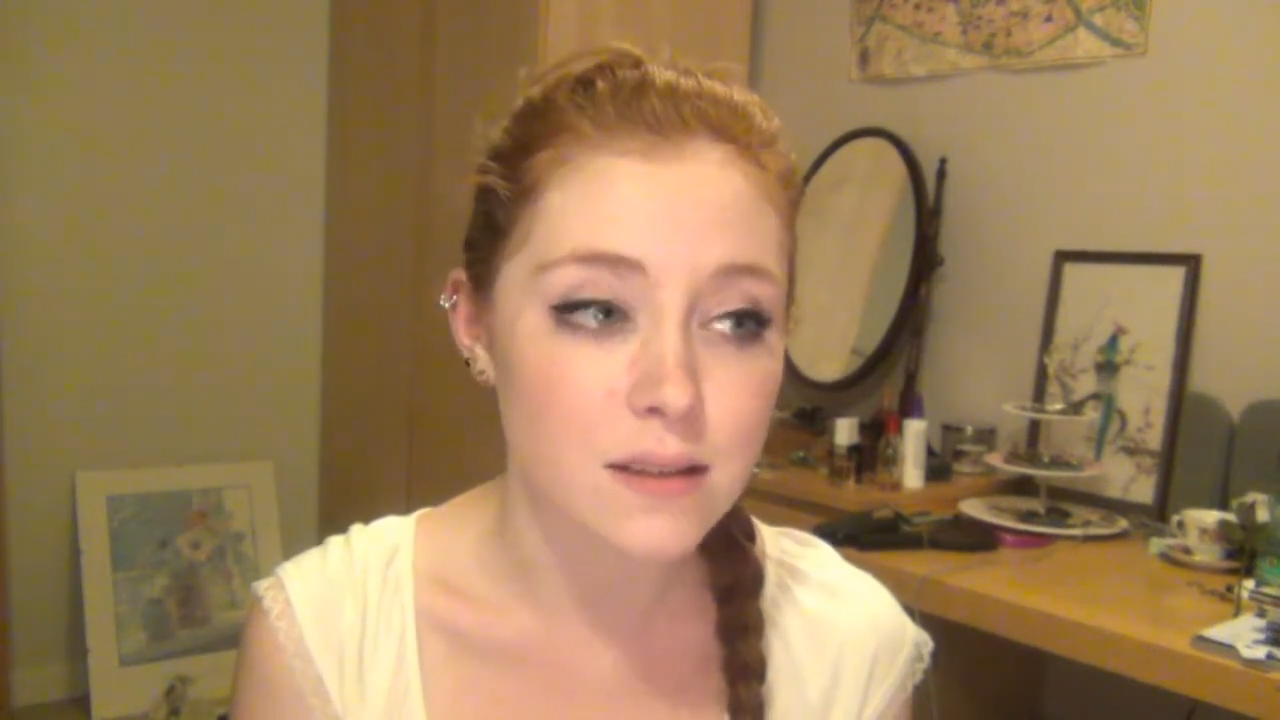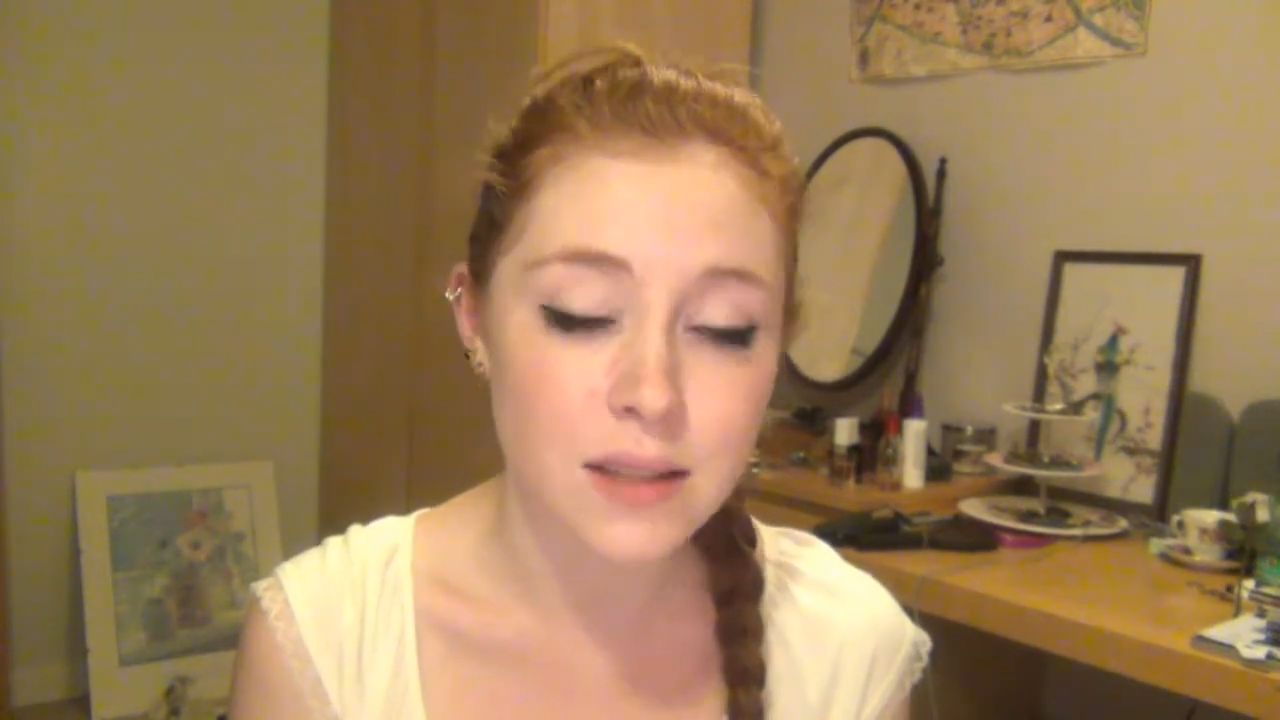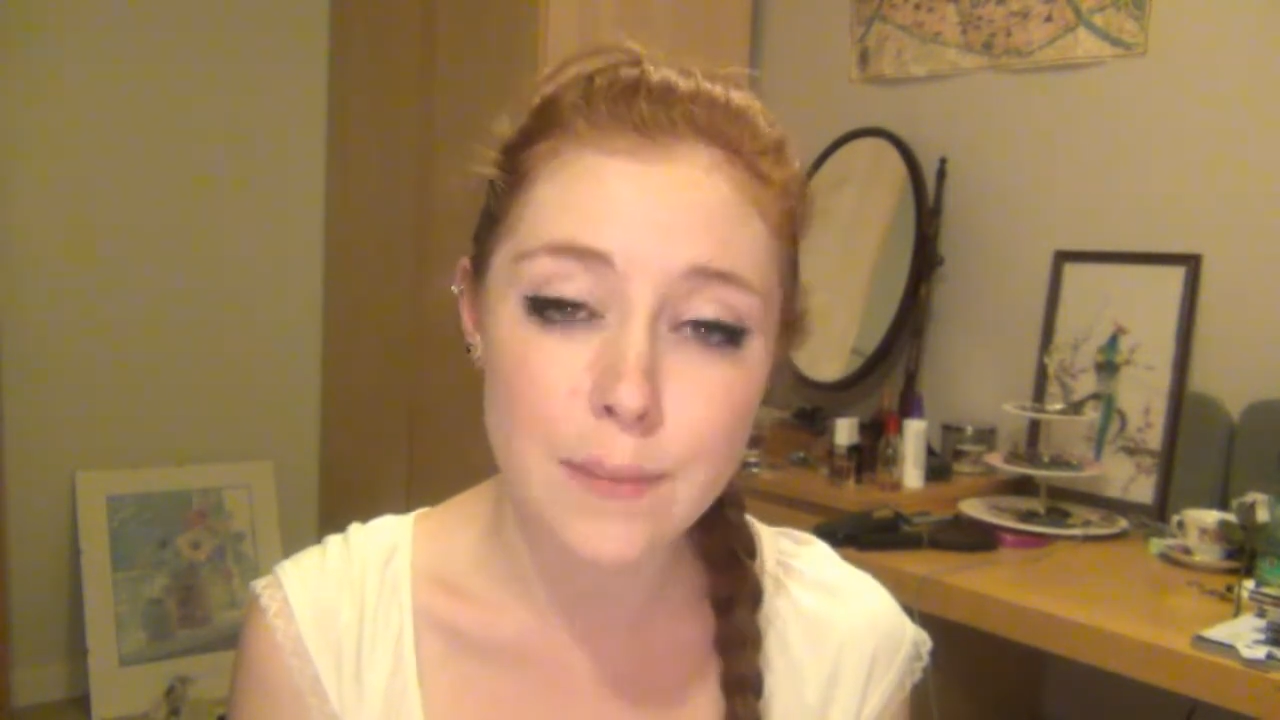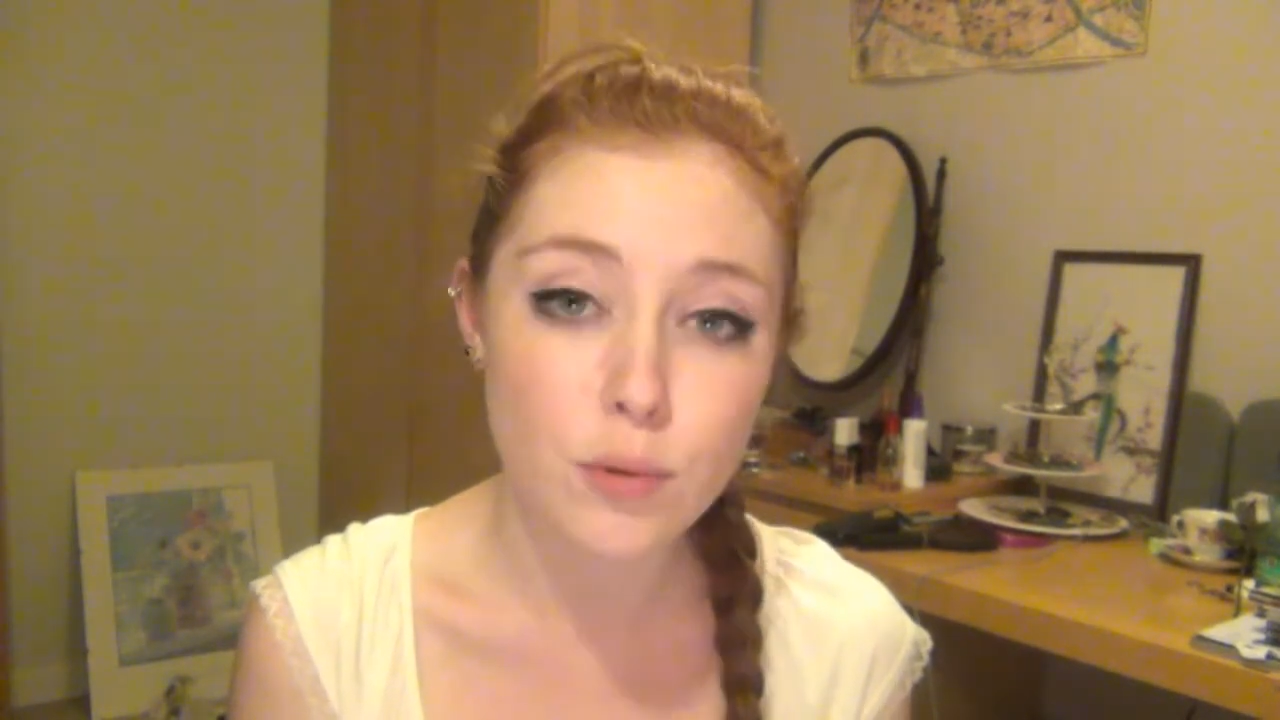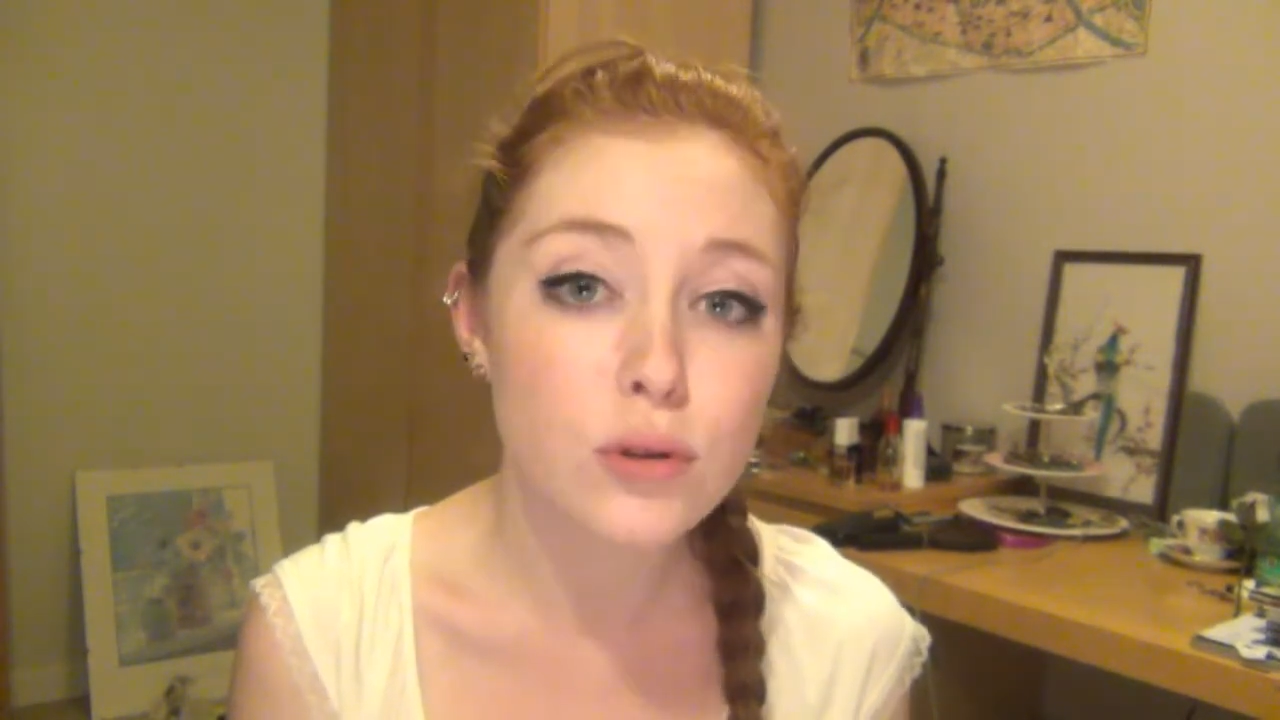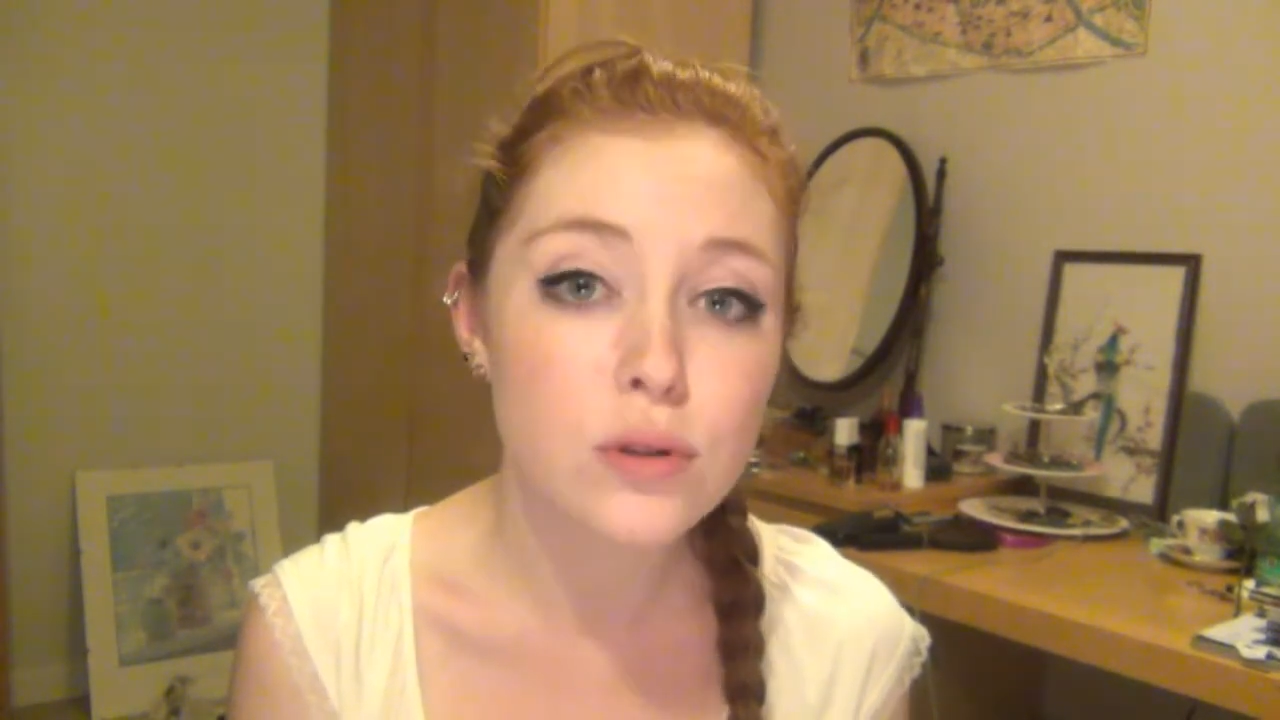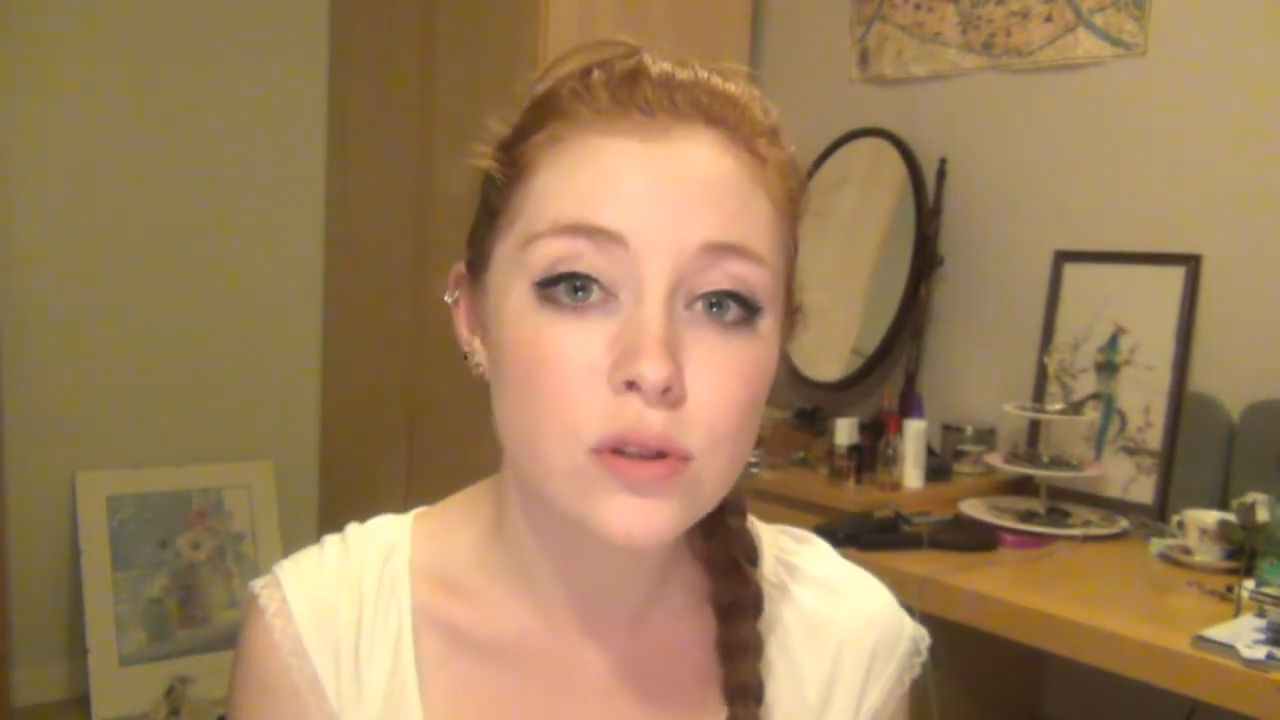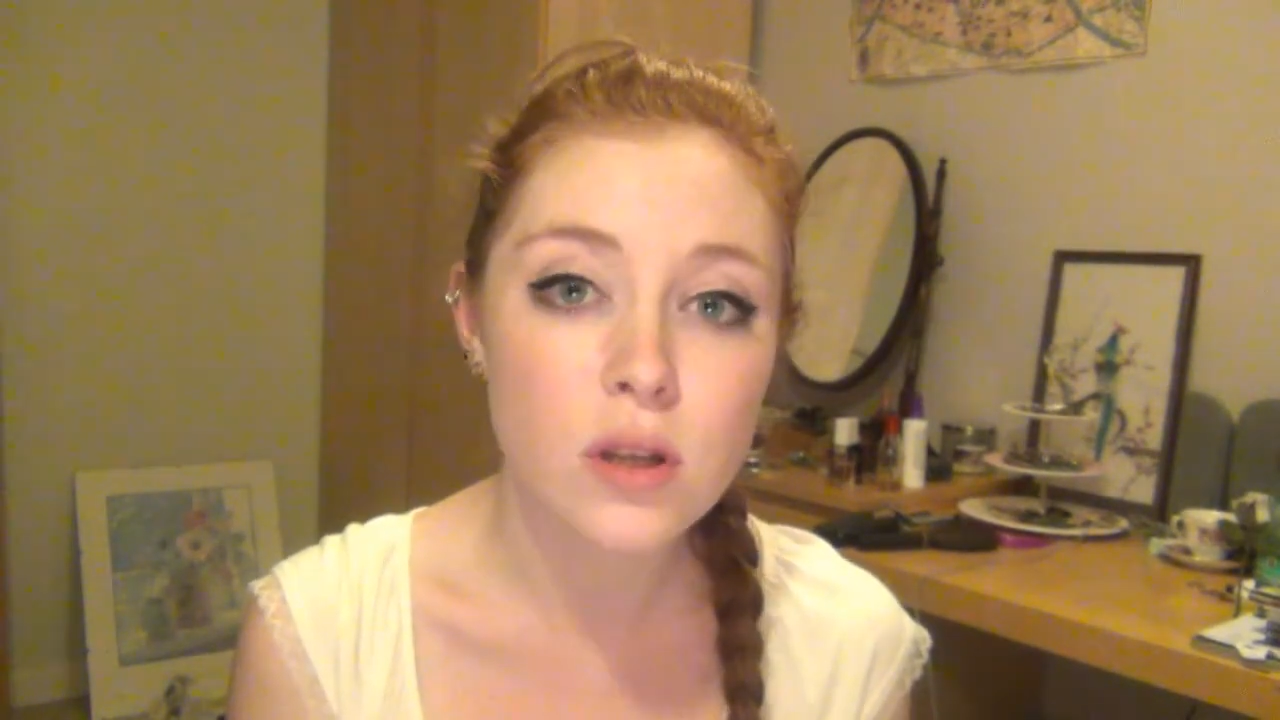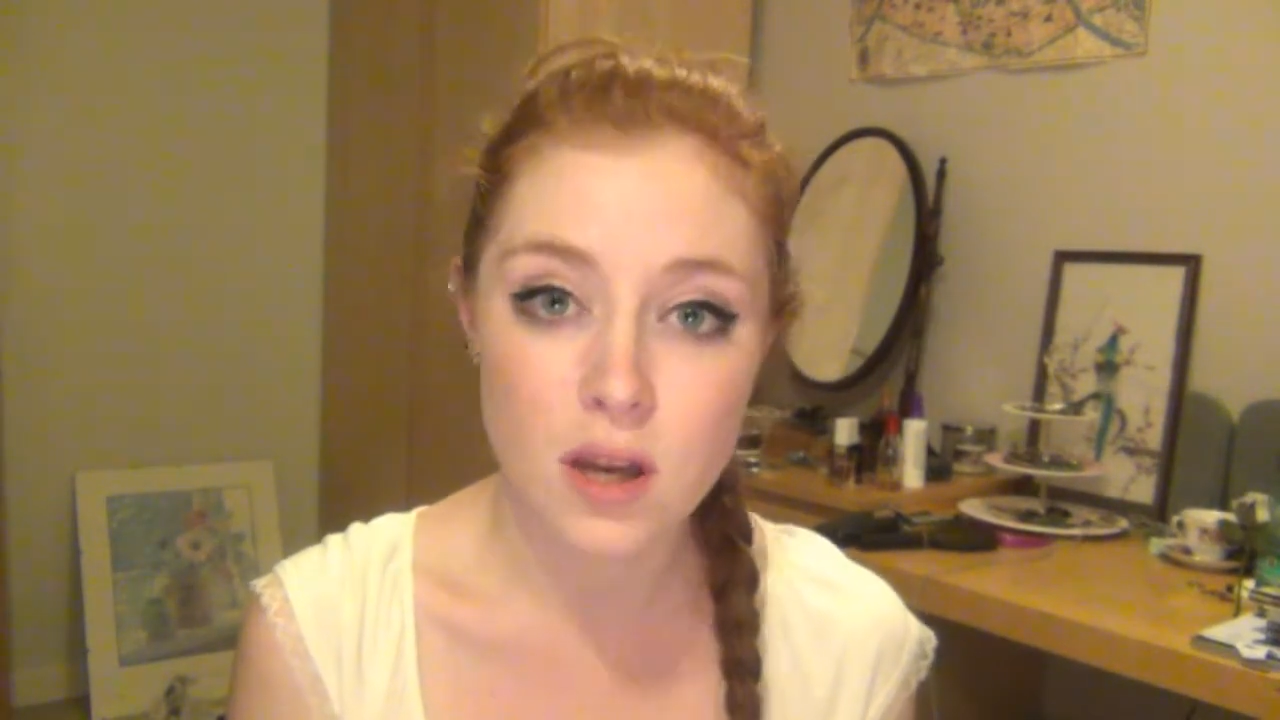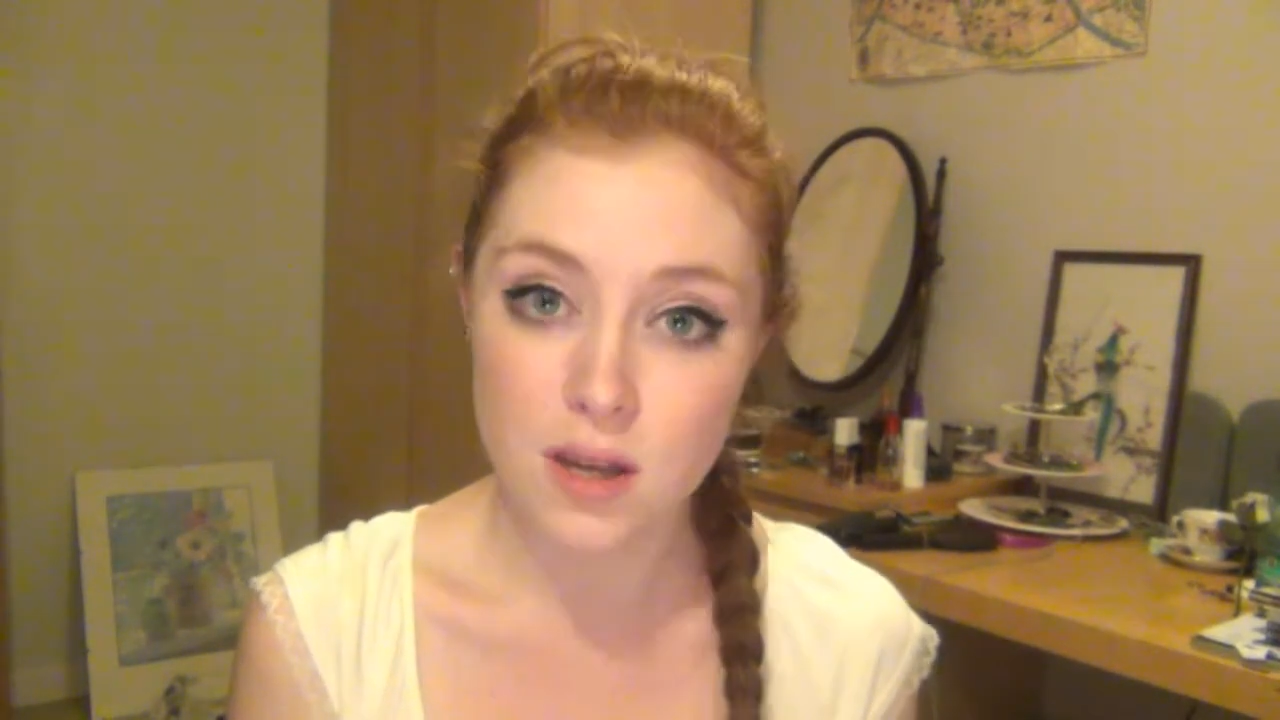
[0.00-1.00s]

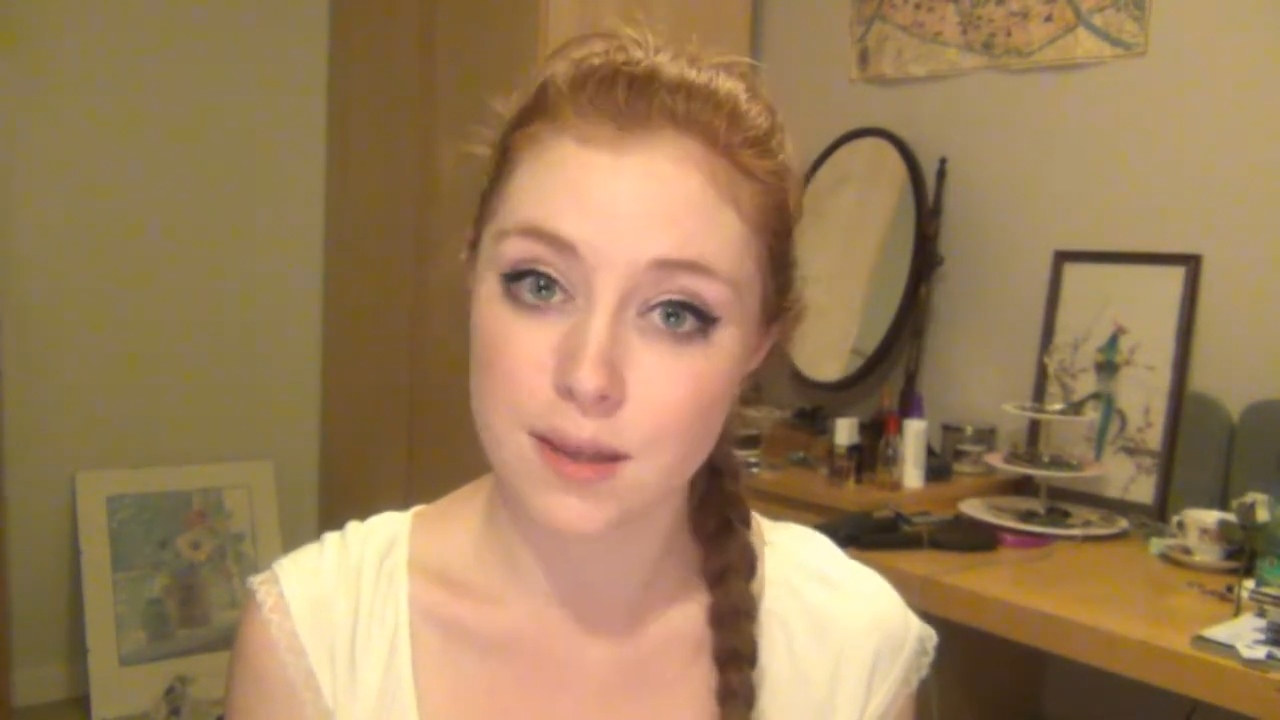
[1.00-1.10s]
Cyprus.